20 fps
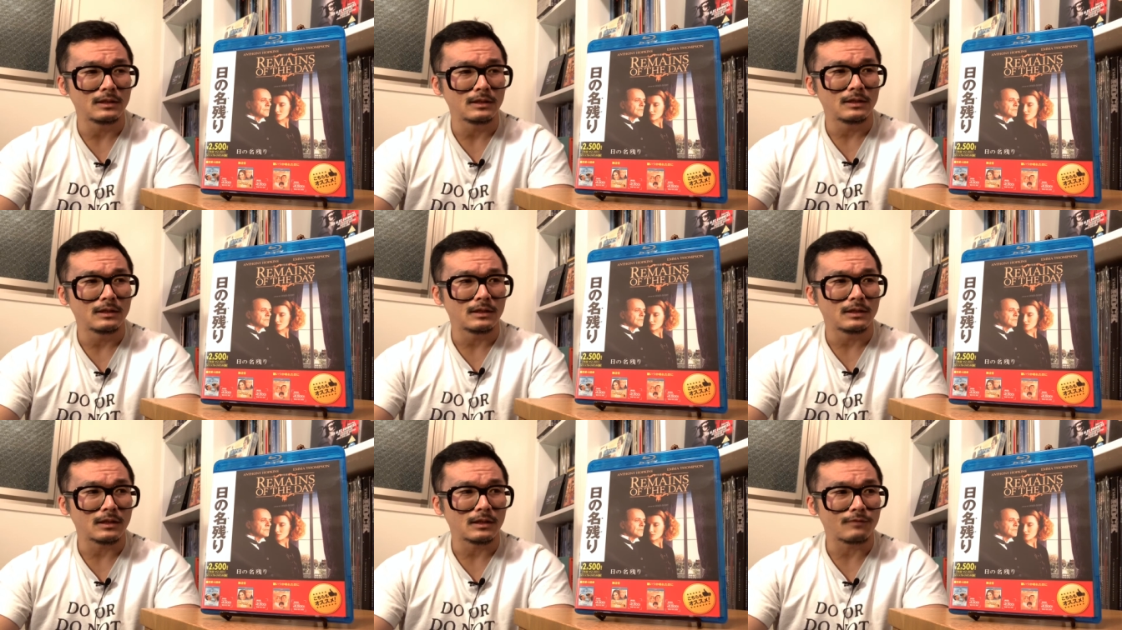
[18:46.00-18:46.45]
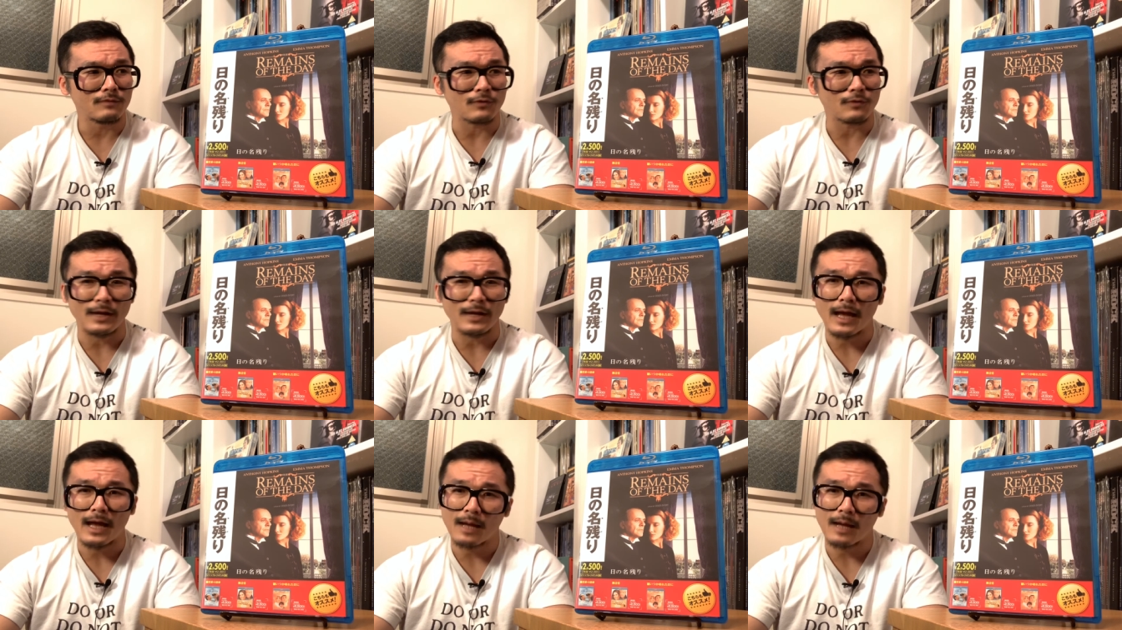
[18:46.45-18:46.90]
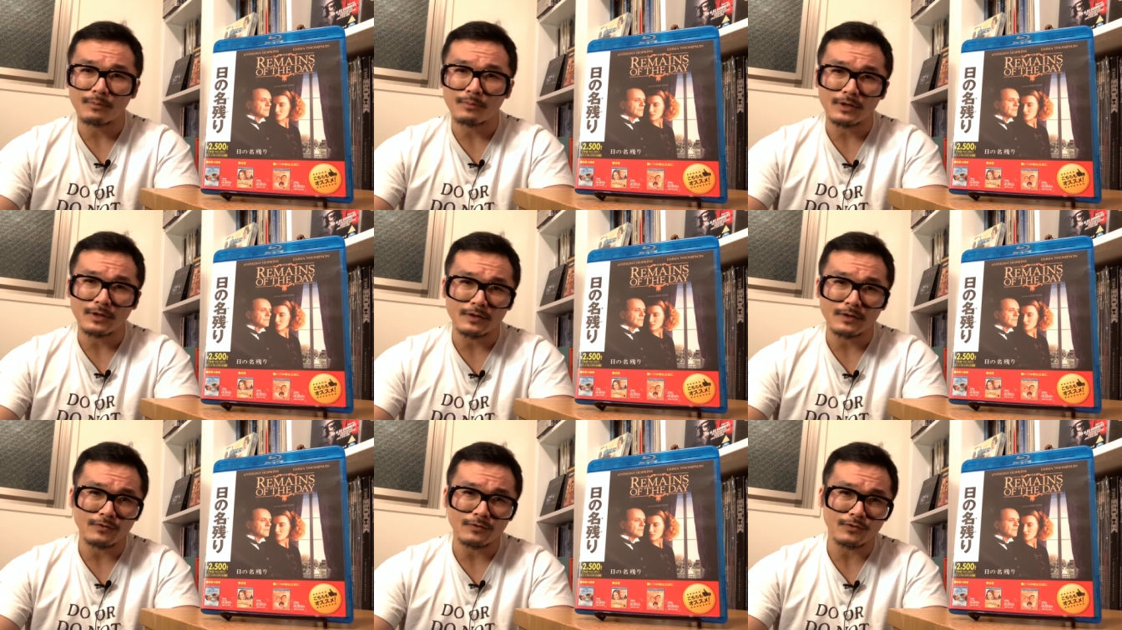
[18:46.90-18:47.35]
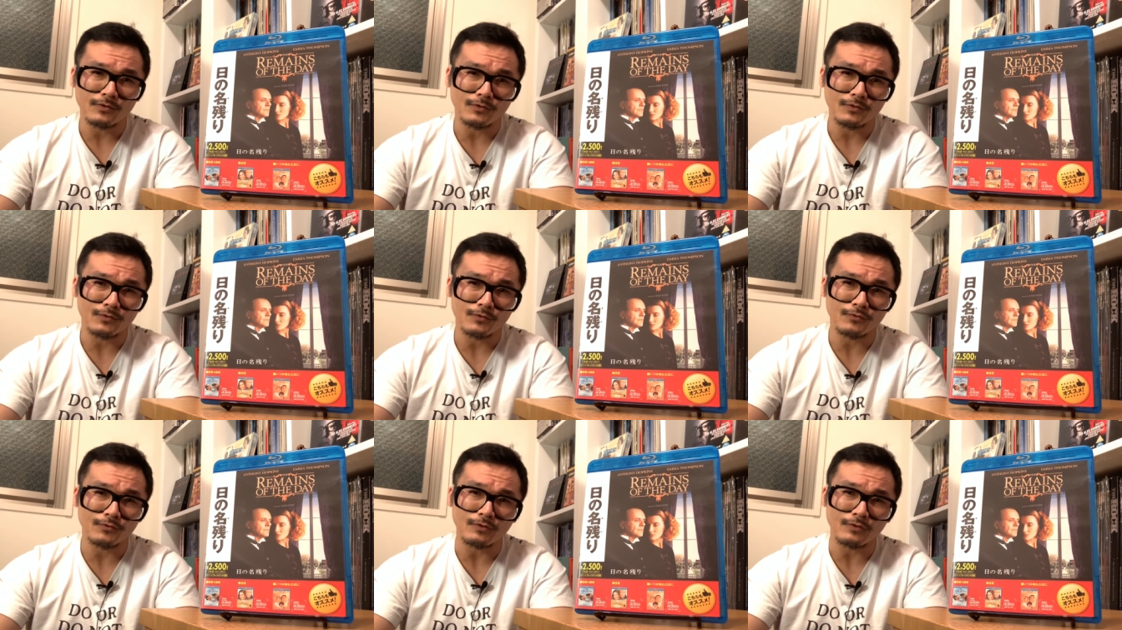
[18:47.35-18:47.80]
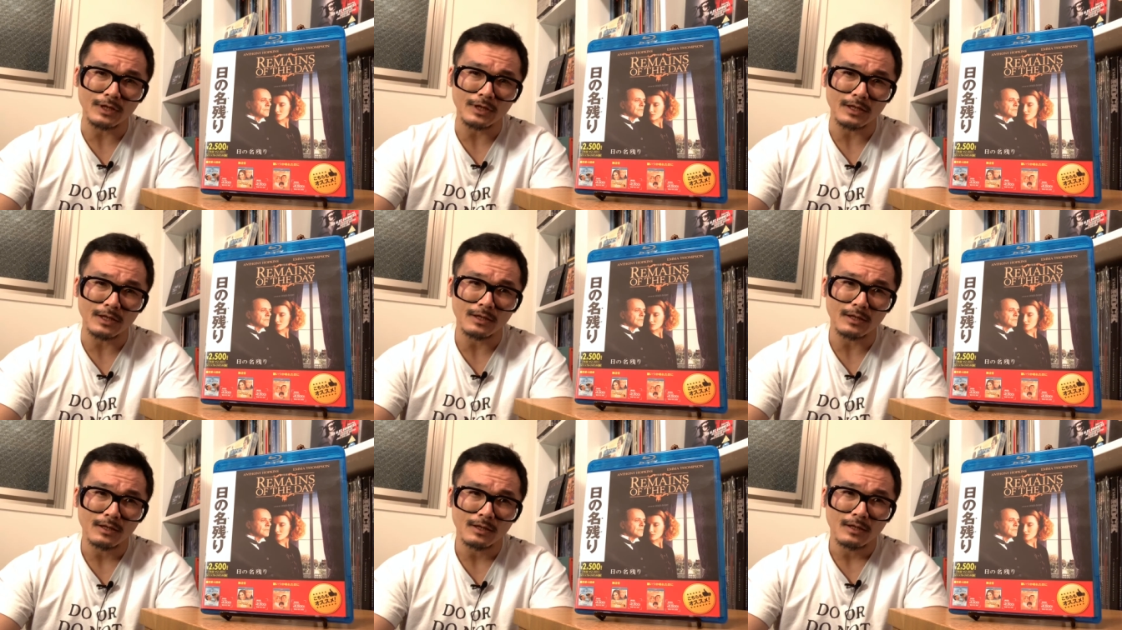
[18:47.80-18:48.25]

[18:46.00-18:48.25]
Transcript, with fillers: uh, very happy to see